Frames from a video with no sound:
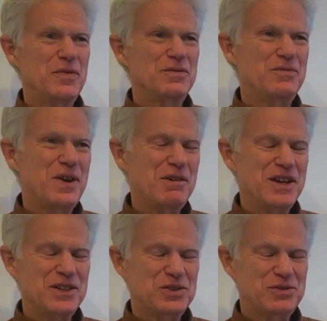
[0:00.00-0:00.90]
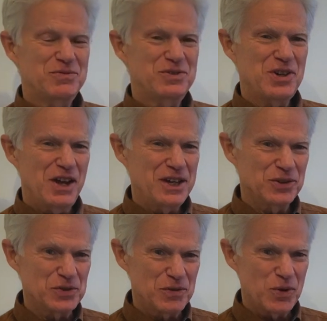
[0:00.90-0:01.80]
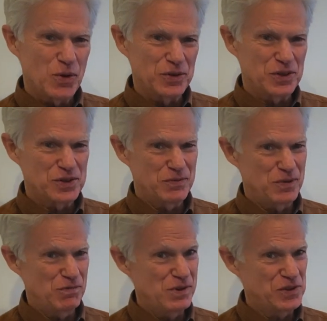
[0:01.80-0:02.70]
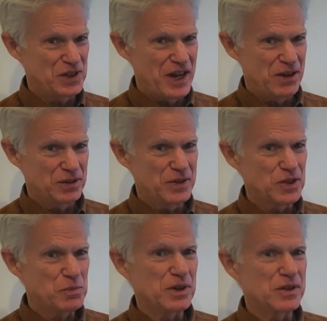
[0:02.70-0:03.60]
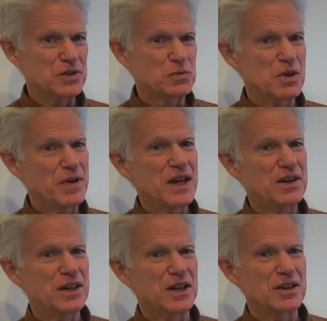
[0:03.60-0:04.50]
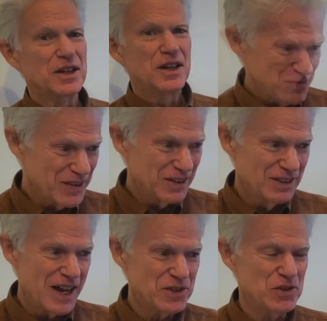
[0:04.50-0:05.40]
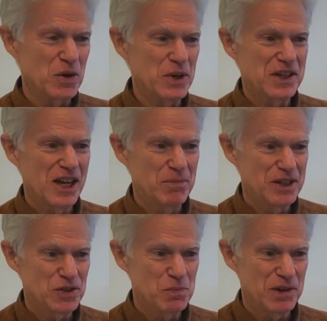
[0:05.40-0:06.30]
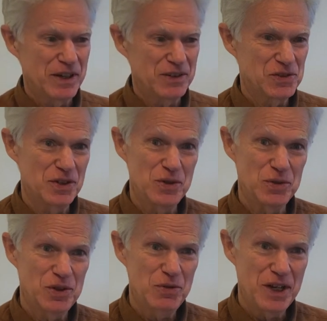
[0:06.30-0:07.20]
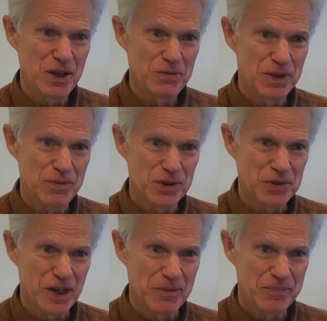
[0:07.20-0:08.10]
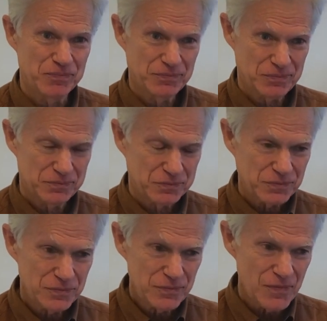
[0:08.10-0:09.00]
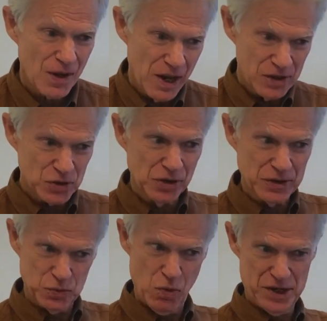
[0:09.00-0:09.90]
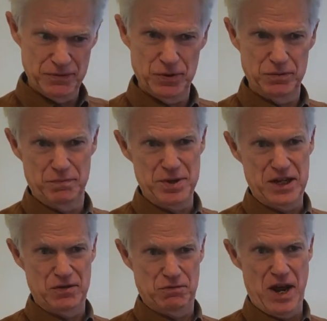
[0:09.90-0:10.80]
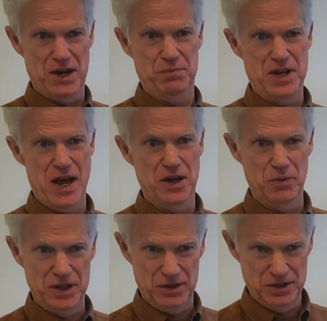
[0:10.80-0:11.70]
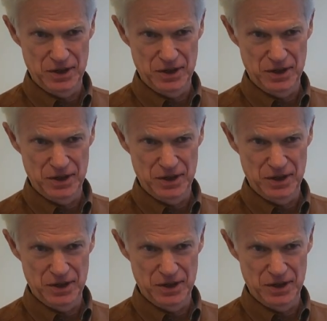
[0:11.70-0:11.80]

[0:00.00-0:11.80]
Various titles of courses have arisen out of the experiences we've had here. Last year we came and experienced the new studio for the first time. And it's got this wonderful big grand piano in it.